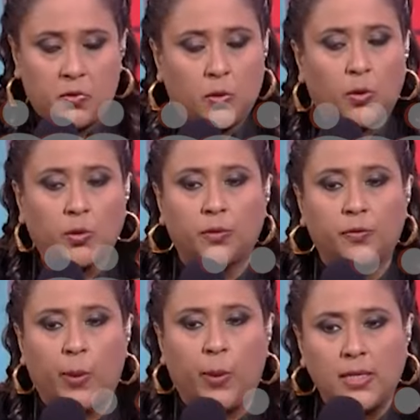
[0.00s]
sort of
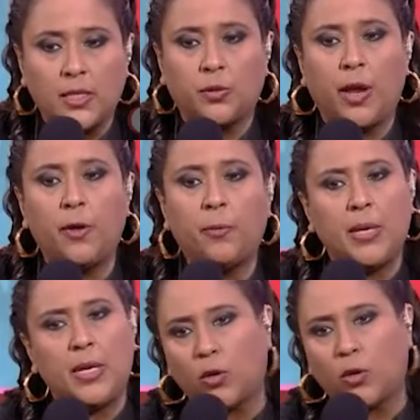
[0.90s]
went into therapy,
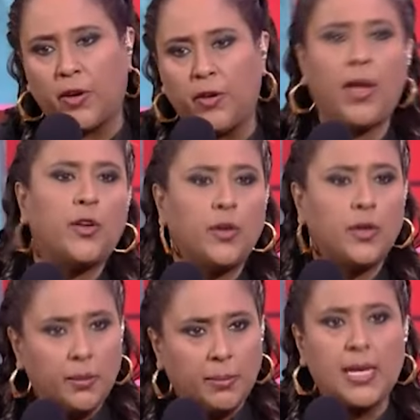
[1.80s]
not very
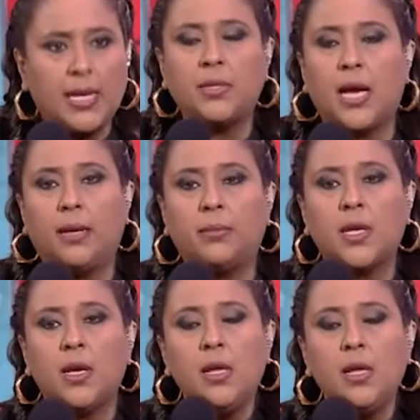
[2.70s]
regularly, but sometimes
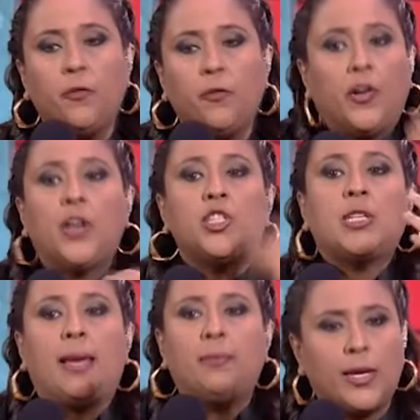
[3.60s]
the first
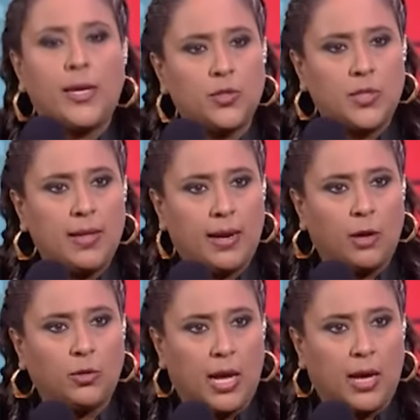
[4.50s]
time you had to say that
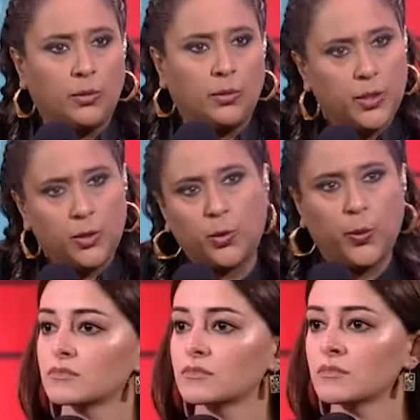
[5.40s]
out loud, were you
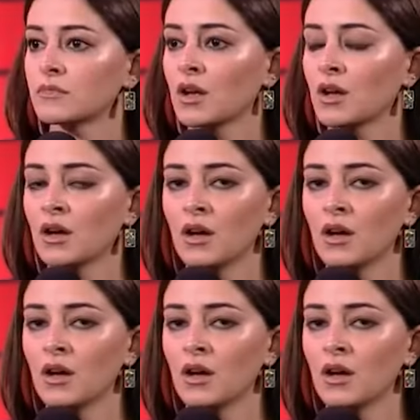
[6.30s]
squeamish about it?